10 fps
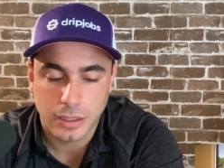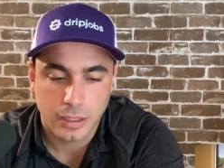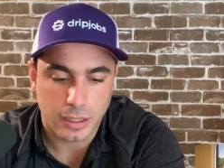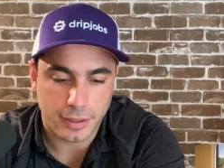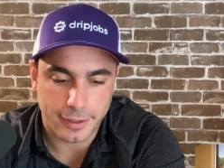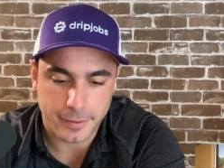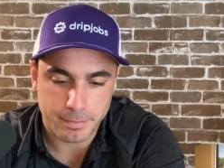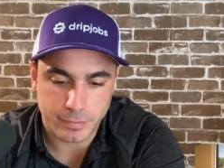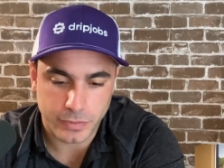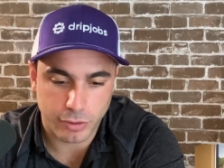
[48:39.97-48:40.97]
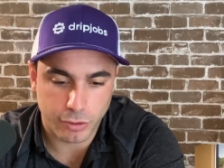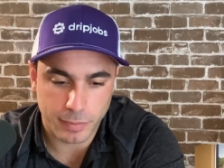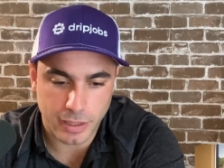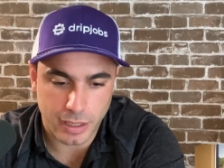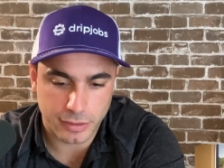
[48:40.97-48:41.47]
Um, you know, to
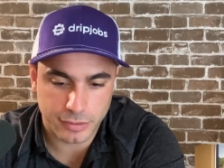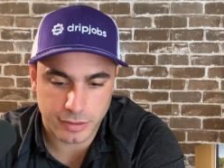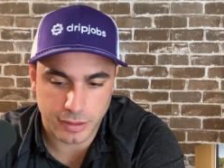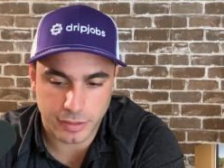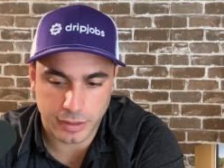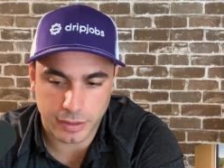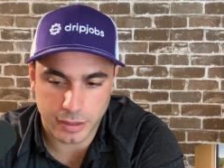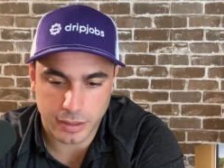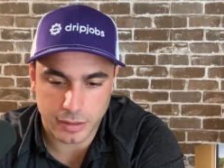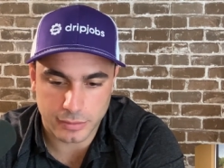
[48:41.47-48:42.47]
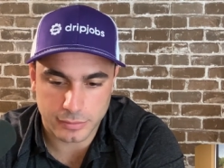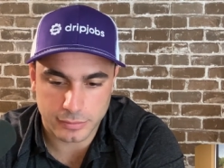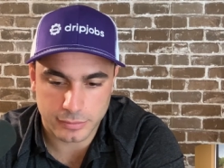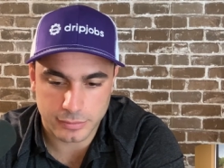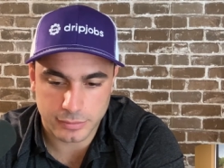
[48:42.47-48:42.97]
be honest, I think, uh,
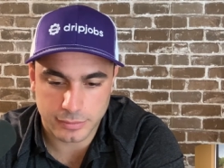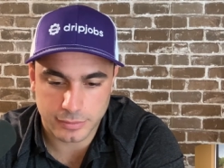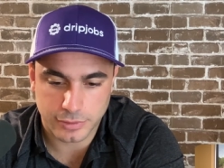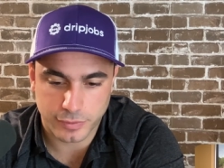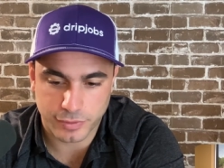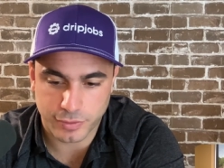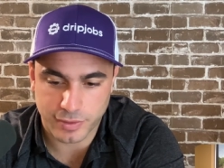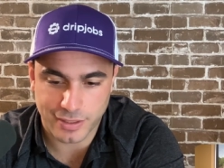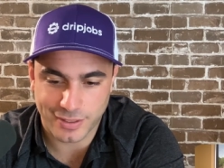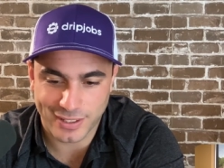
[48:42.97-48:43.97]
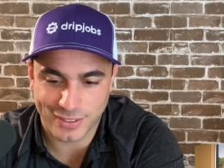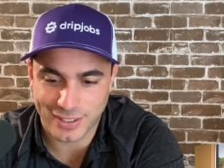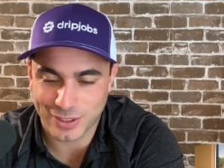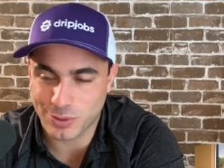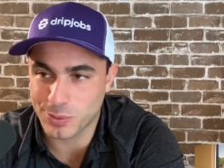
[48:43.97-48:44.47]
you've you've hit hit a
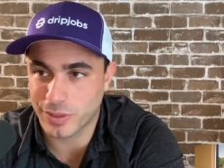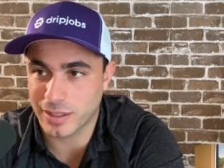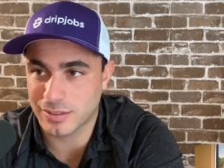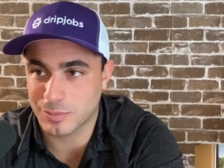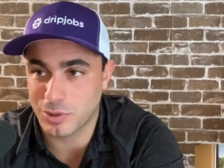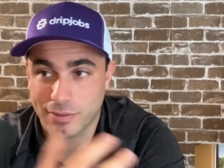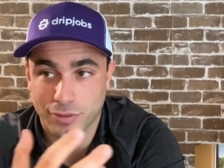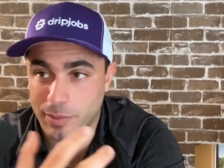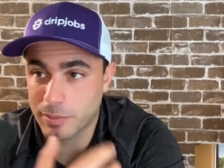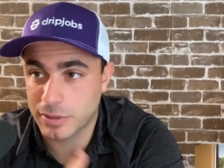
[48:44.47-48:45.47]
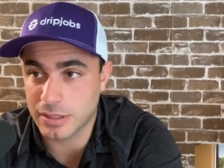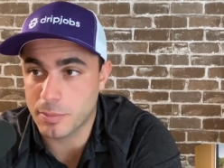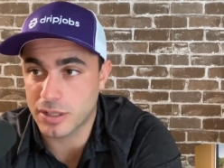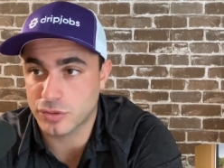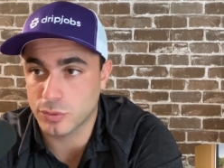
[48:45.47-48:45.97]
lot of cool things. I'm grateful to be able to tell
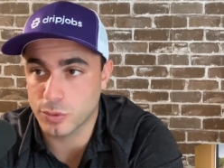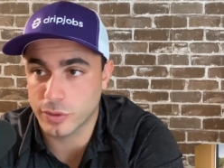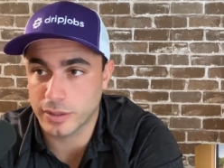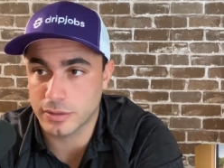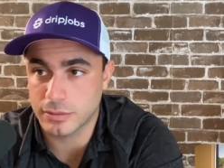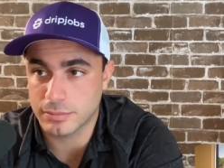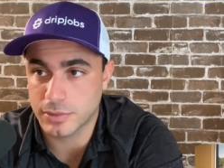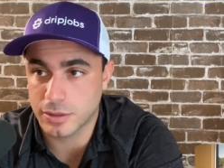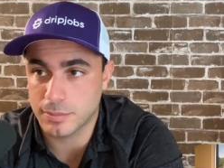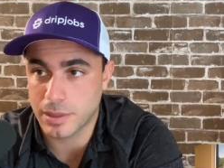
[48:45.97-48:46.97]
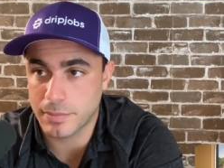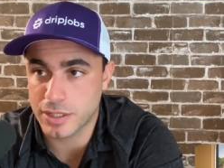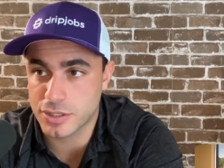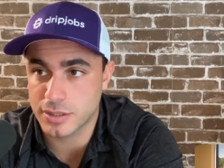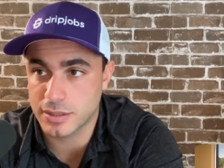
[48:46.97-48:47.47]
my story, and you know, my
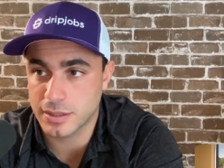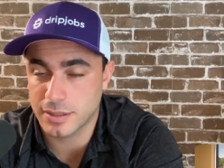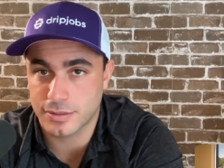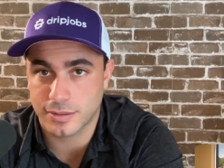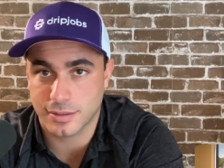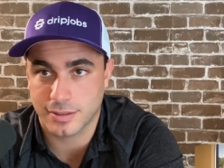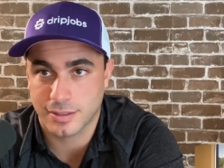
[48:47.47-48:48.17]
mission is to